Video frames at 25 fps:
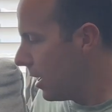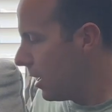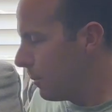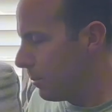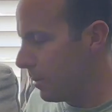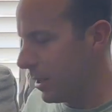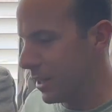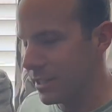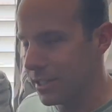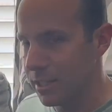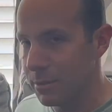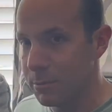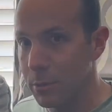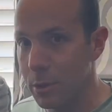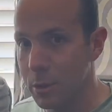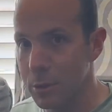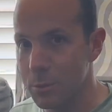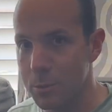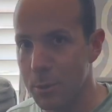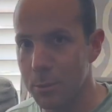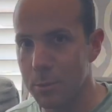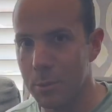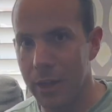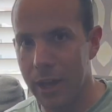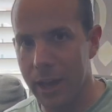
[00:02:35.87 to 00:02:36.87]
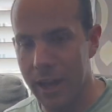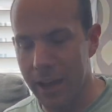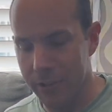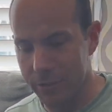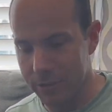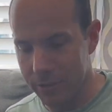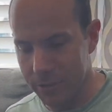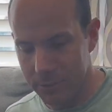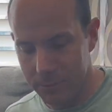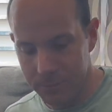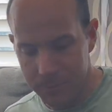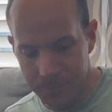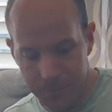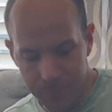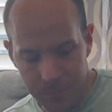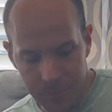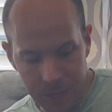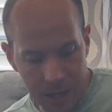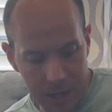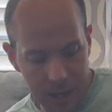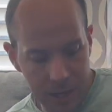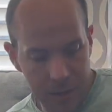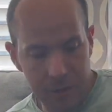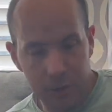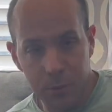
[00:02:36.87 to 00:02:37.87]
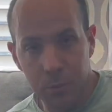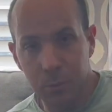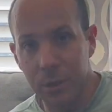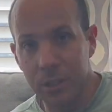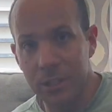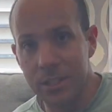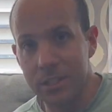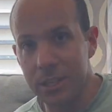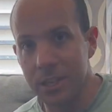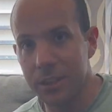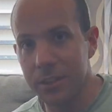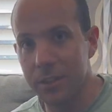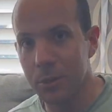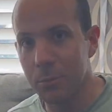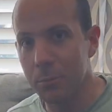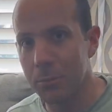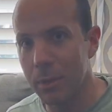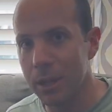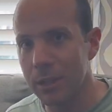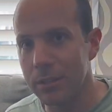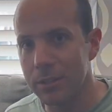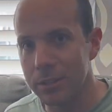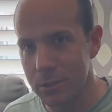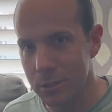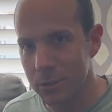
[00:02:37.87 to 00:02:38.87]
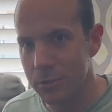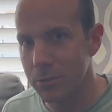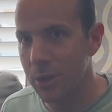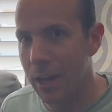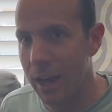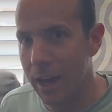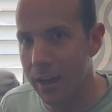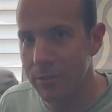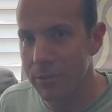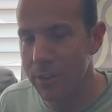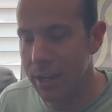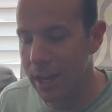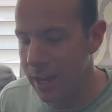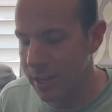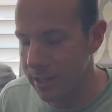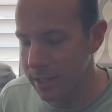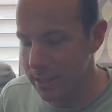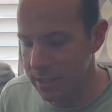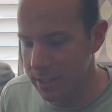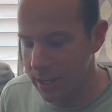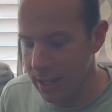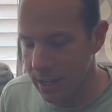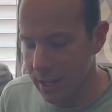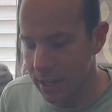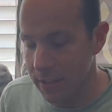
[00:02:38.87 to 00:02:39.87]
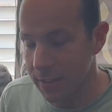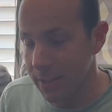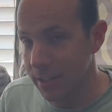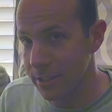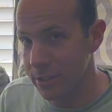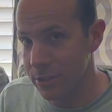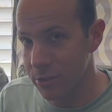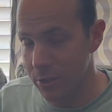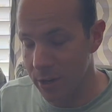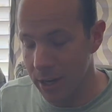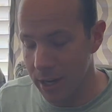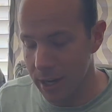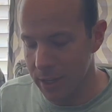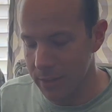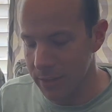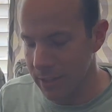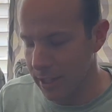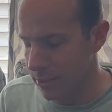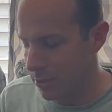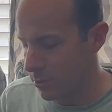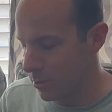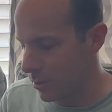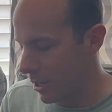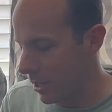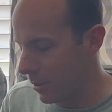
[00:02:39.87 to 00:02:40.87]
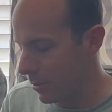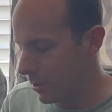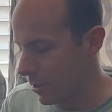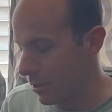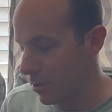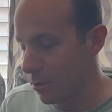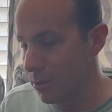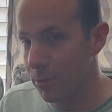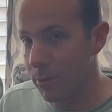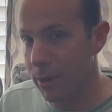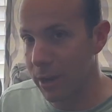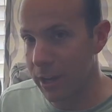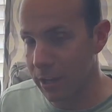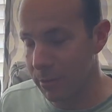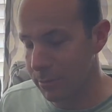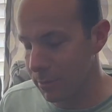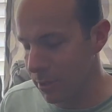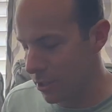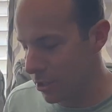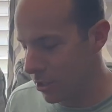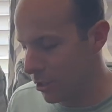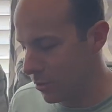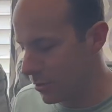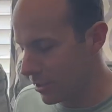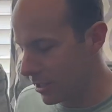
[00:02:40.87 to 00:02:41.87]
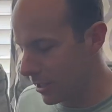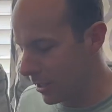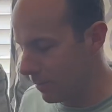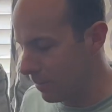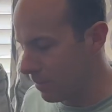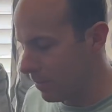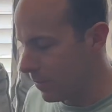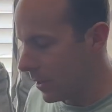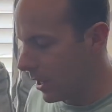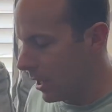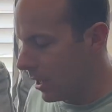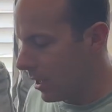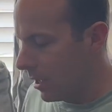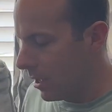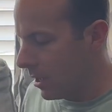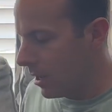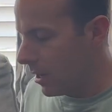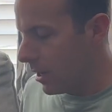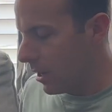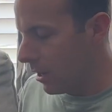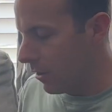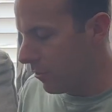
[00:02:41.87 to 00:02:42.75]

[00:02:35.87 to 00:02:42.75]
Like I said, most people have the ones on their belt. So if you have that, that's great, and that's what I would recommend using. Now